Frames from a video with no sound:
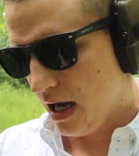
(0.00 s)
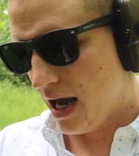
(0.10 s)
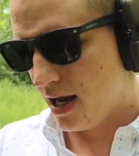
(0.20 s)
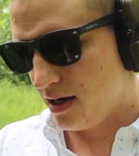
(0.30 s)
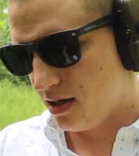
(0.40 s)

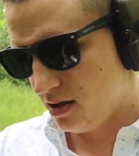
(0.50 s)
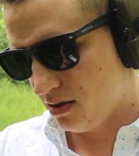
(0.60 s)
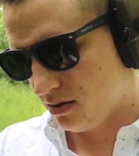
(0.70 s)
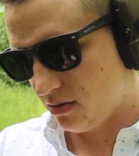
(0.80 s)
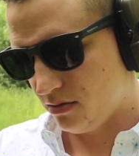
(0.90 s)
and
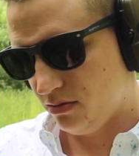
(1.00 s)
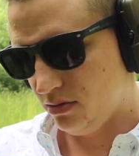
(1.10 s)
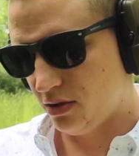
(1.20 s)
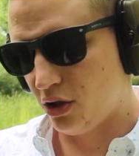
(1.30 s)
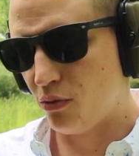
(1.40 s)

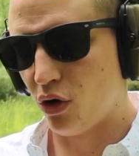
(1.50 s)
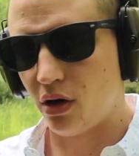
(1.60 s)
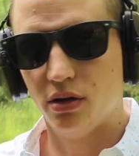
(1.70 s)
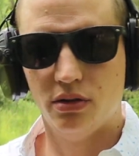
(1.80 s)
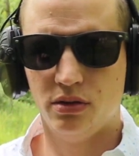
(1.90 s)
a little more
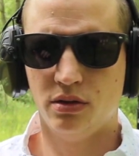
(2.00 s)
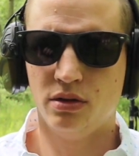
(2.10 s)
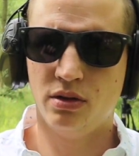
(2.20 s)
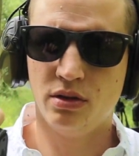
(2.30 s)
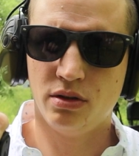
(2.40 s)

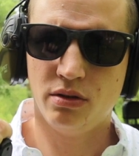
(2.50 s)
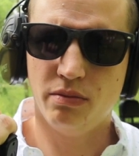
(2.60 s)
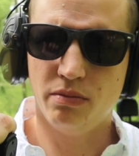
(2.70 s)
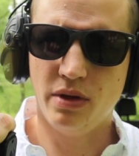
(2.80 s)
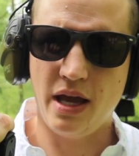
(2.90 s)

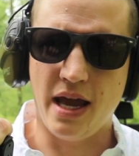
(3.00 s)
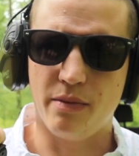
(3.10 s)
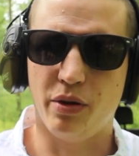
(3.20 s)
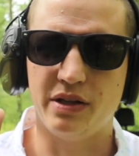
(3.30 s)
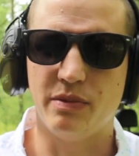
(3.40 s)

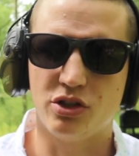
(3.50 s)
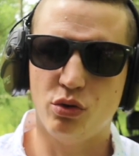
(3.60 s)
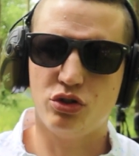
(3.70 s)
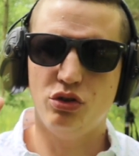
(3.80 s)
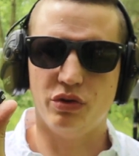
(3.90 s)
hand placement. So
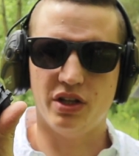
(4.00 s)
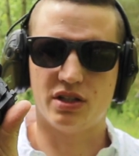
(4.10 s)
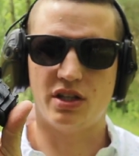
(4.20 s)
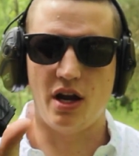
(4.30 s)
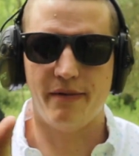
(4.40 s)
we'll shoot with
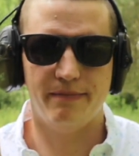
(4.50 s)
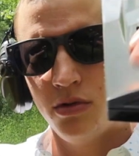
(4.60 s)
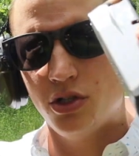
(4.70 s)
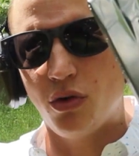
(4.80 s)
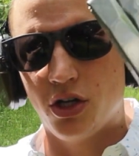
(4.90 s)
this today.
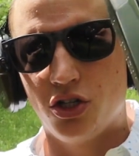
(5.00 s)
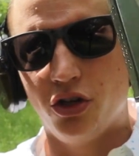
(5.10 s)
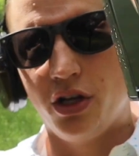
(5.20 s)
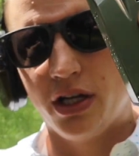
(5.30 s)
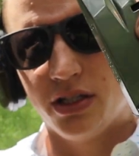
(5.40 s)
Just wanted to show
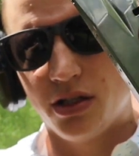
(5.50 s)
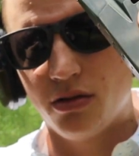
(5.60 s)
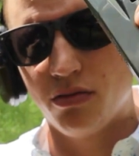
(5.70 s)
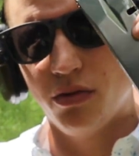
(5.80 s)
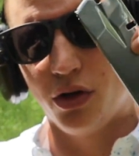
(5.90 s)
you guys
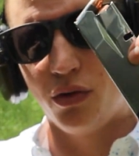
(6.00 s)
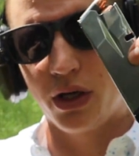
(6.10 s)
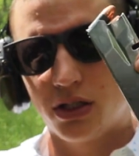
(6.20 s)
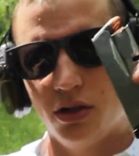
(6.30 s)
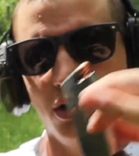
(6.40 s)
this real
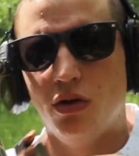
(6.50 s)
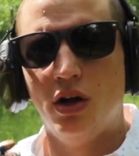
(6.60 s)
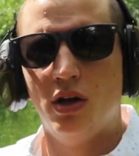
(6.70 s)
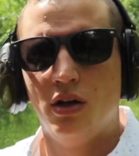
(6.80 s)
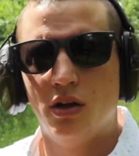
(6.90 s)
quick. So
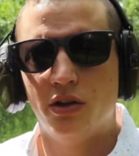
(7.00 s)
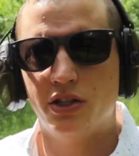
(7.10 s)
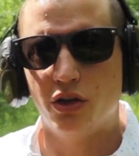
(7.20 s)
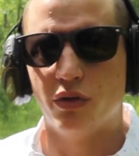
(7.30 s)
this is the